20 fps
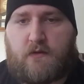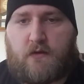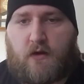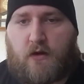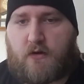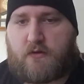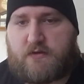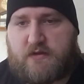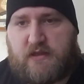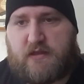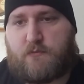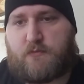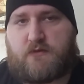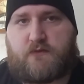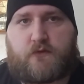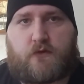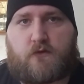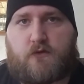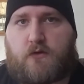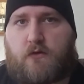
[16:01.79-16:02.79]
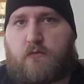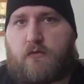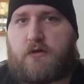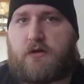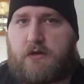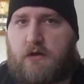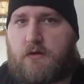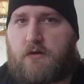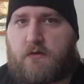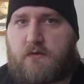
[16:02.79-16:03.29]
our demons are nowhere
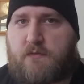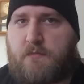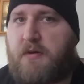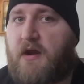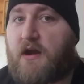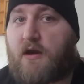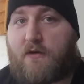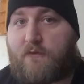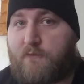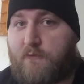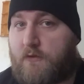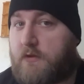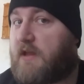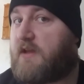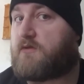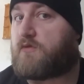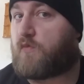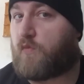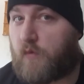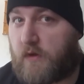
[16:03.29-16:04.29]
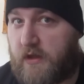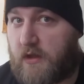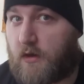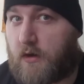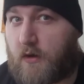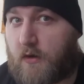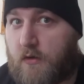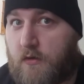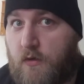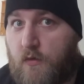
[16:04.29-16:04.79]
near as powerful as we
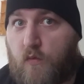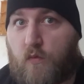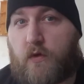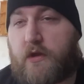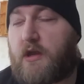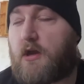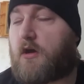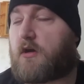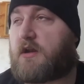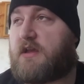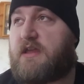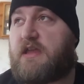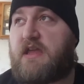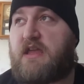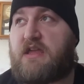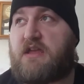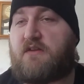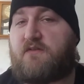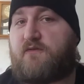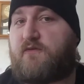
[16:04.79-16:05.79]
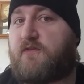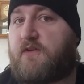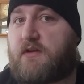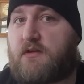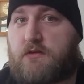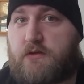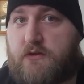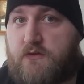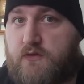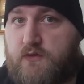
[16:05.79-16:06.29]
are. We are
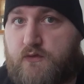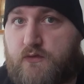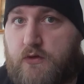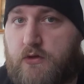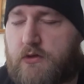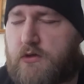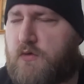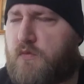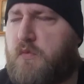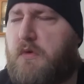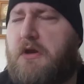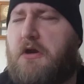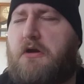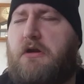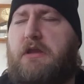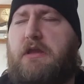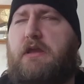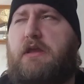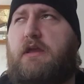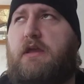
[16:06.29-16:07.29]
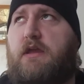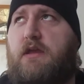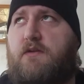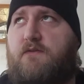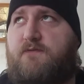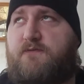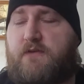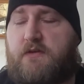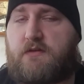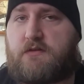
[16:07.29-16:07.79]
infinitely stronger. We are
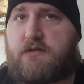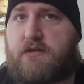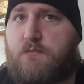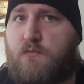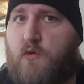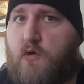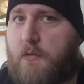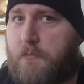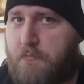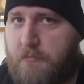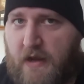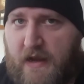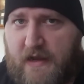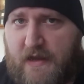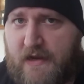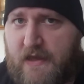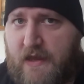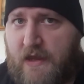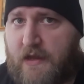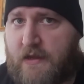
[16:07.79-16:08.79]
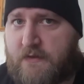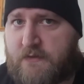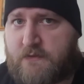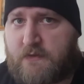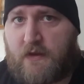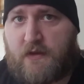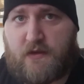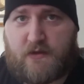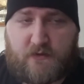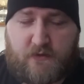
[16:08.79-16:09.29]
infinitely more badass
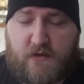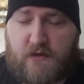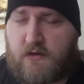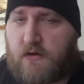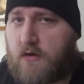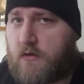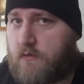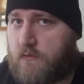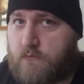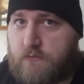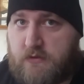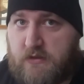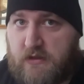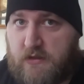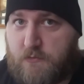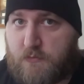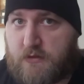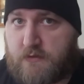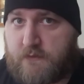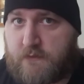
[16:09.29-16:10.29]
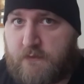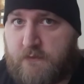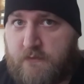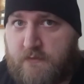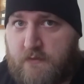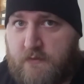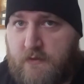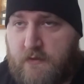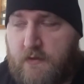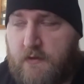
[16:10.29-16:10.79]
than our own demons.
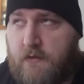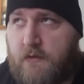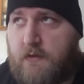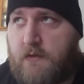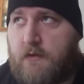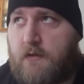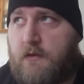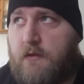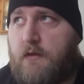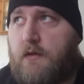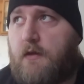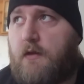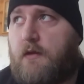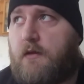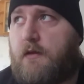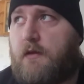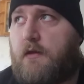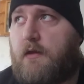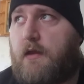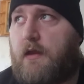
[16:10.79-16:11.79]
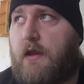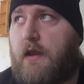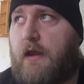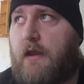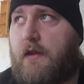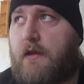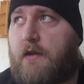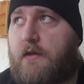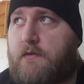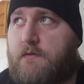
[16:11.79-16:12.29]

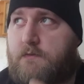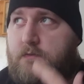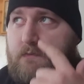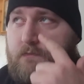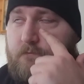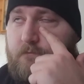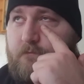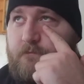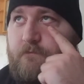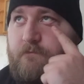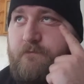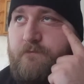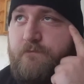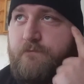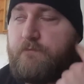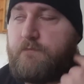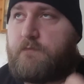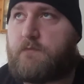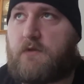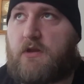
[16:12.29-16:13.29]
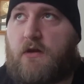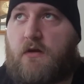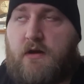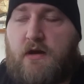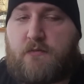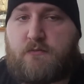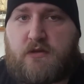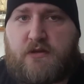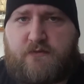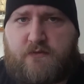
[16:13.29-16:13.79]
And, you know,
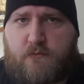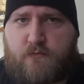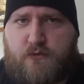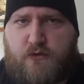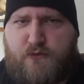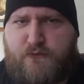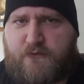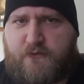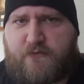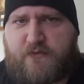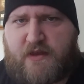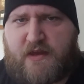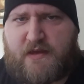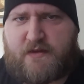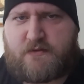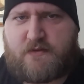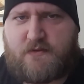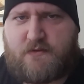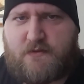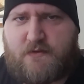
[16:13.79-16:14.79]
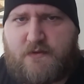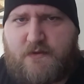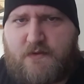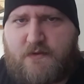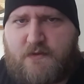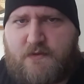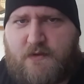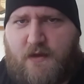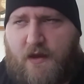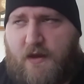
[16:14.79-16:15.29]
I'm living proof of that.
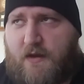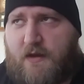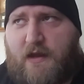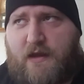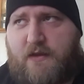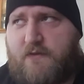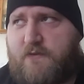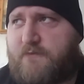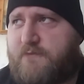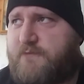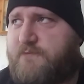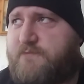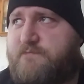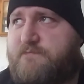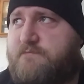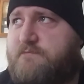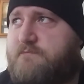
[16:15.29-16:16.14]
I've